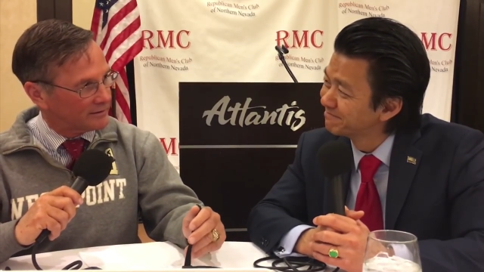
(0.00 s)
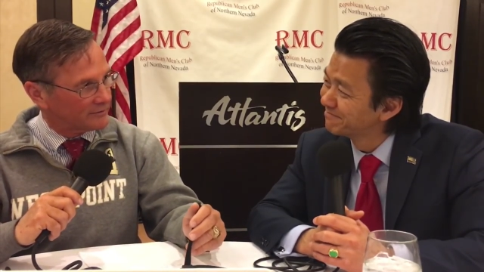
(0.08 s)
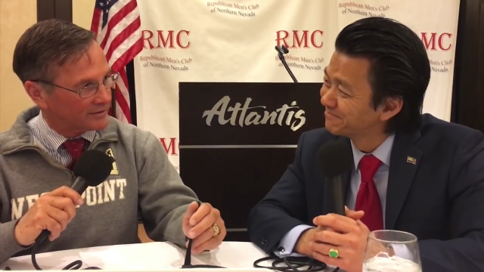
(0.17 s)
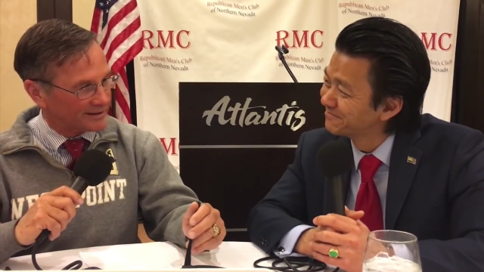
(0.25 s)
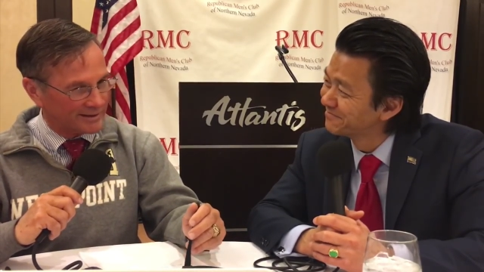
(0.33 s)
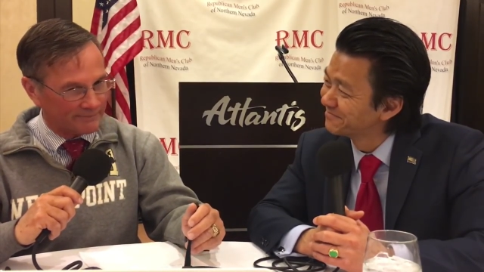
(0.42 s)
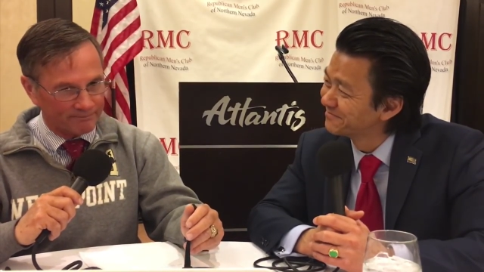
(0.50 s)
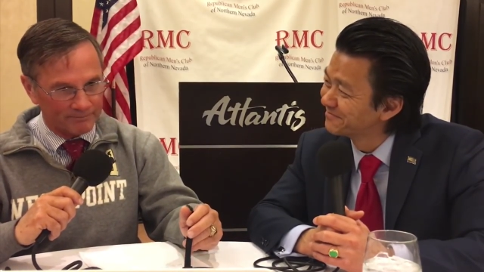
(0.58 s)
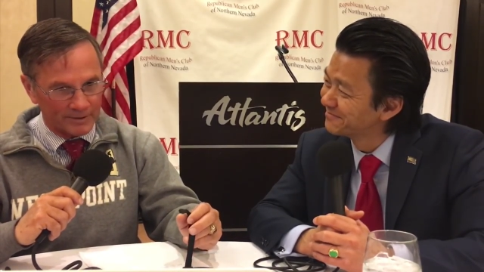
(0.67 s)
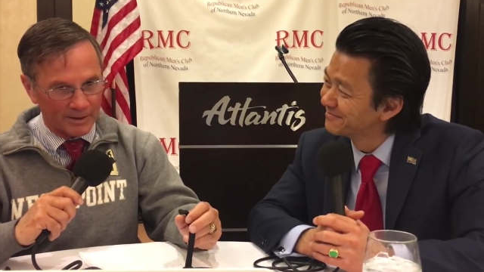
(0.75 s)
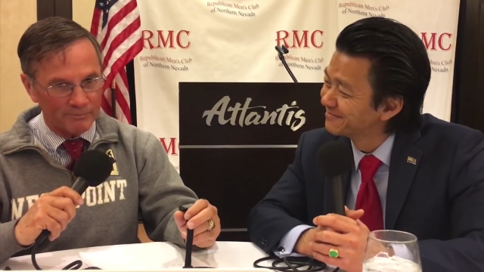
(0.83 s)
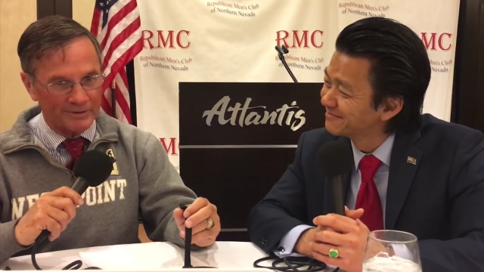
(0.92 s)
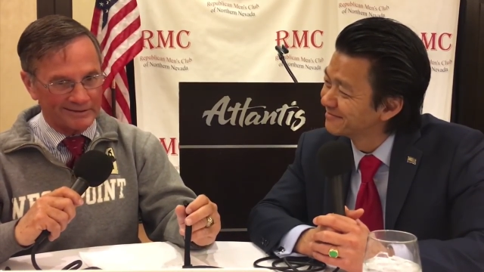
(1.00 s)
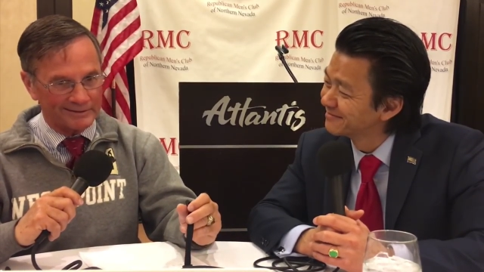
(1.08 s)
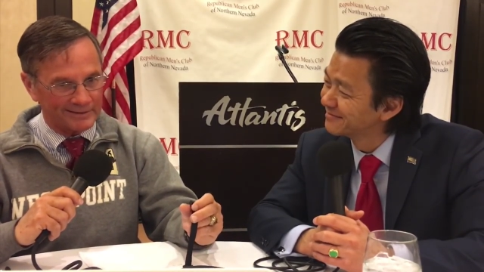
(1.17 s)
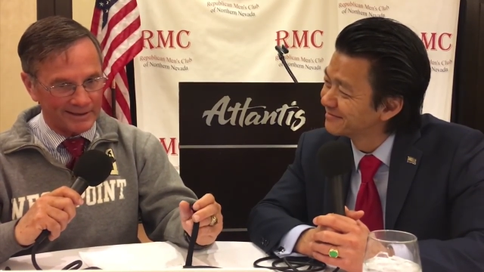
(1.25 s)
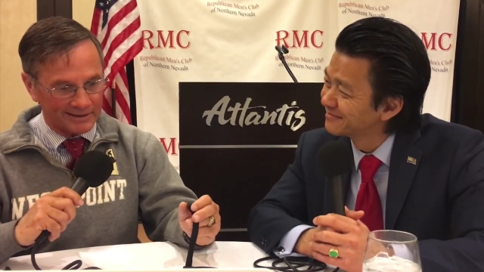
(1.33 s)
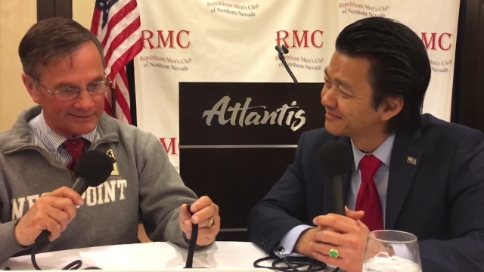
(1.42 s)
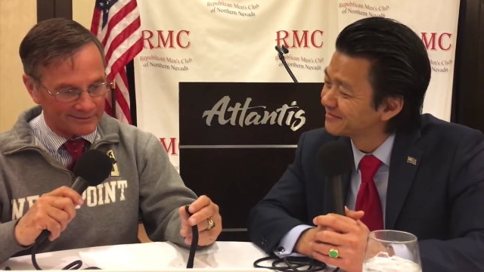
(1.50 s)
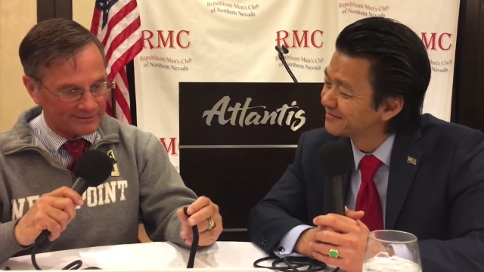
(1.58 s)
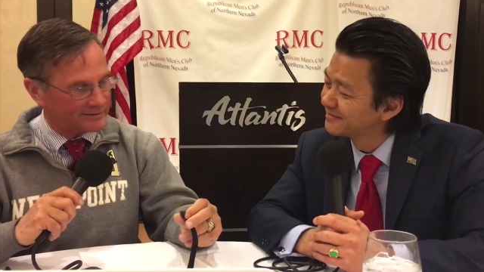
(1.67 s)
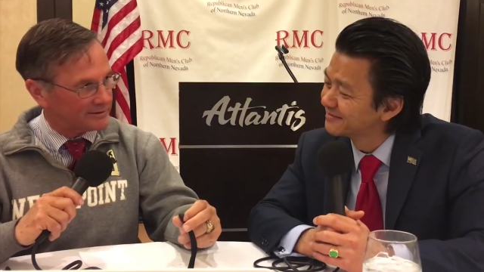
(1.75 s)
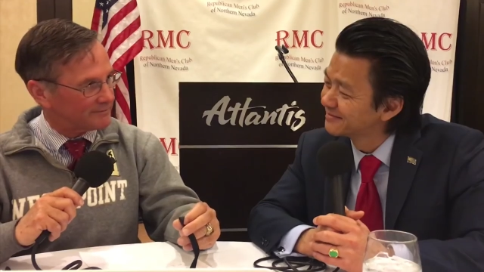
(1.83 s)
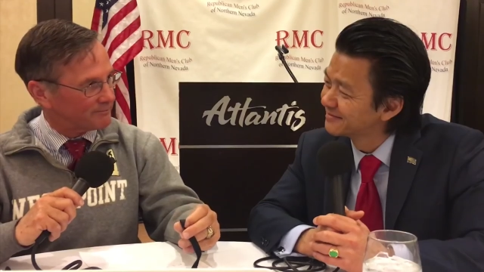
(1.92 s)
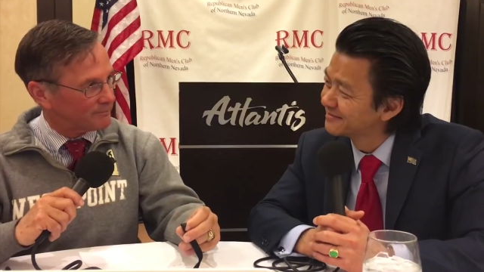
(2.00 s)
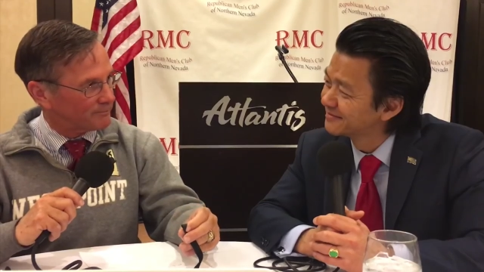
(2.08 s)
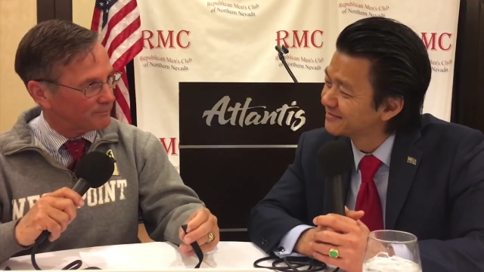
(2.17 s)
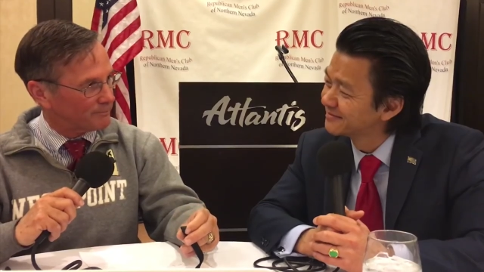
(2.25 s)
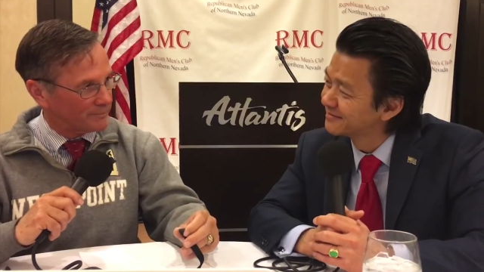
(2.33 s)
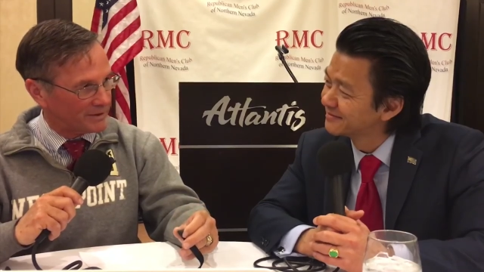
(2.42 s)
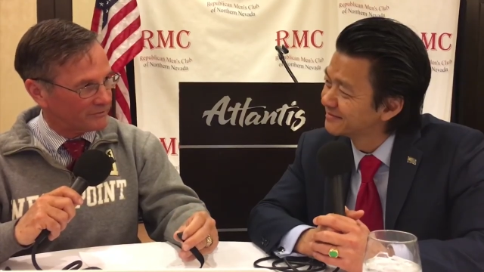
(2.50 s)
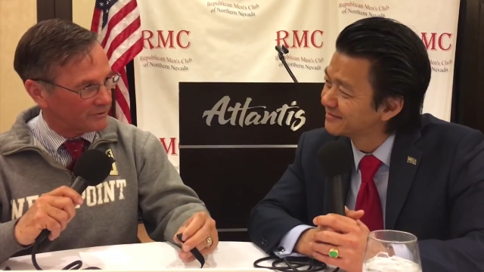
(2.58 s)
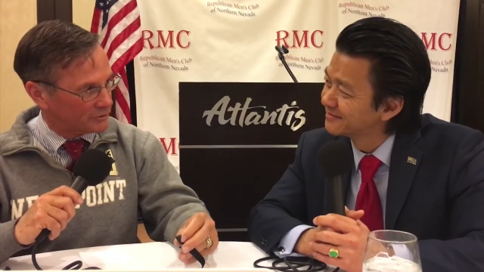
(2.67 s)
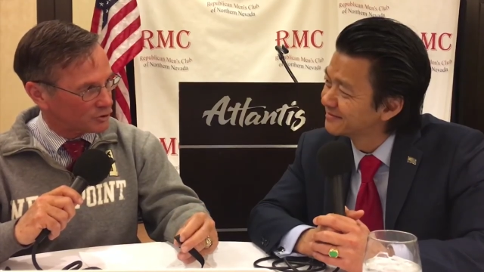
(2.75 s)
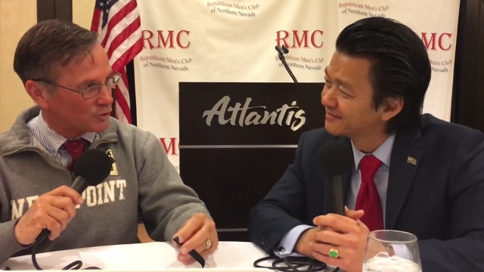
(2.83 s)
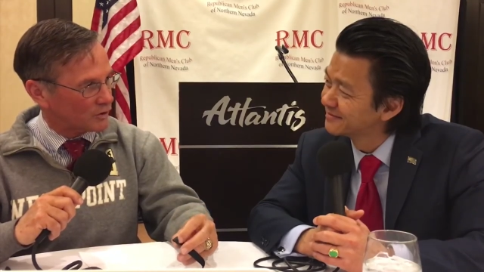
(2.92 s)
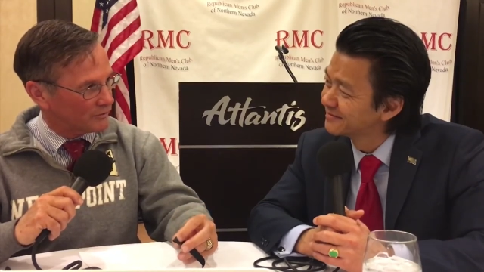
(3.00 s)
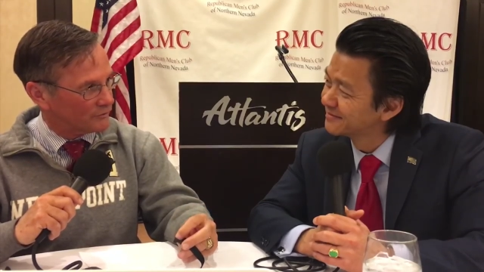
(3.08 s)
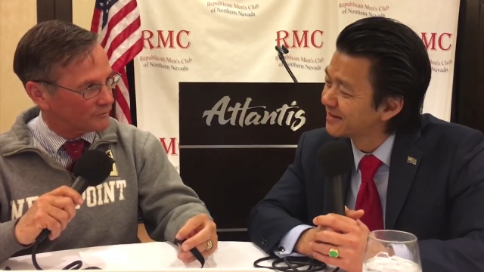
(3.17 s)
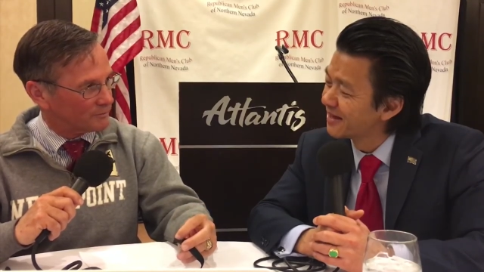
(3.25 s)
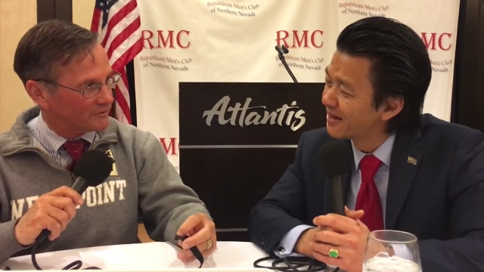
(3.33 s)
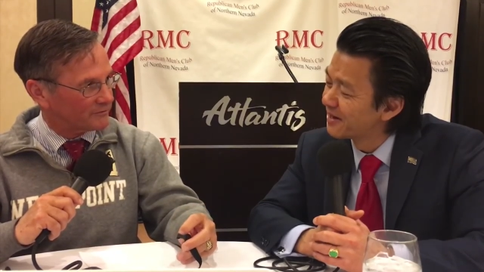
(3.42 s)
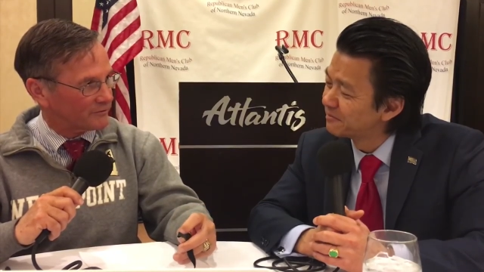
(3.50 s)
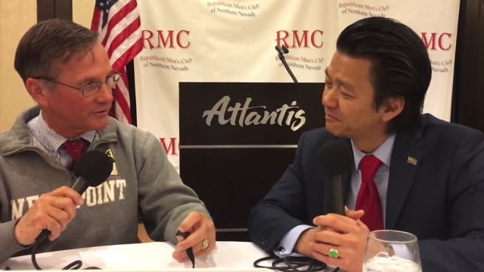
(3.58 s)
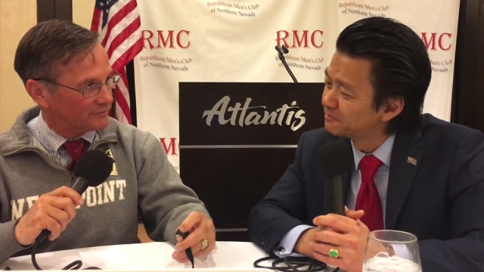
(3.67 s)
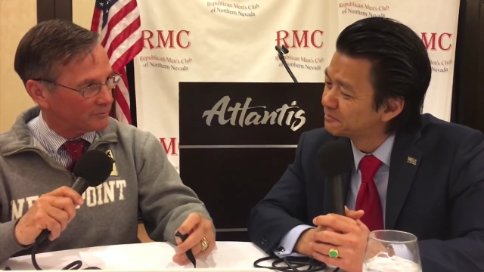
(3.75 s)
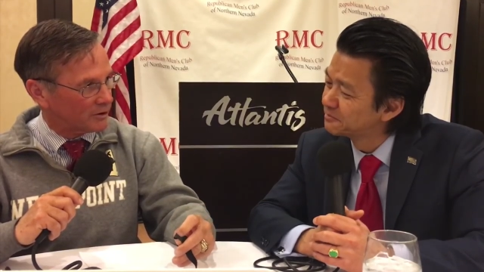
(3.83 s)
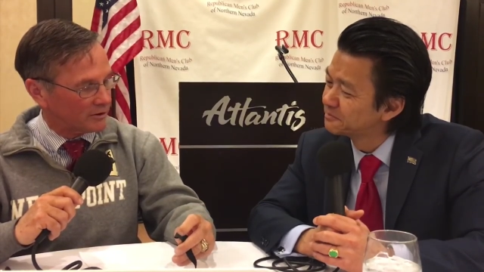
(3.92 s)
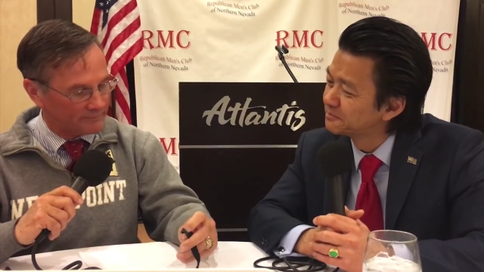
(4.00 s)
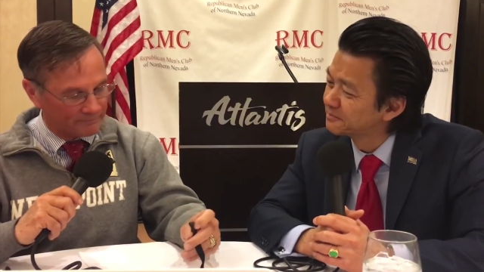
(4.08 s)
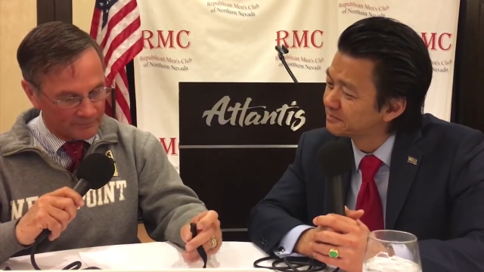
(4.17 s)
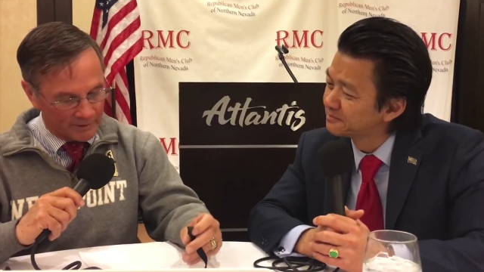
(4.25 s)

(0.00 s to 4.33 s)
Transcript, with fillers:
Speaker 1: It's like a, a mill tax. It's a, uh, based on your gross, yeah. but it's very small.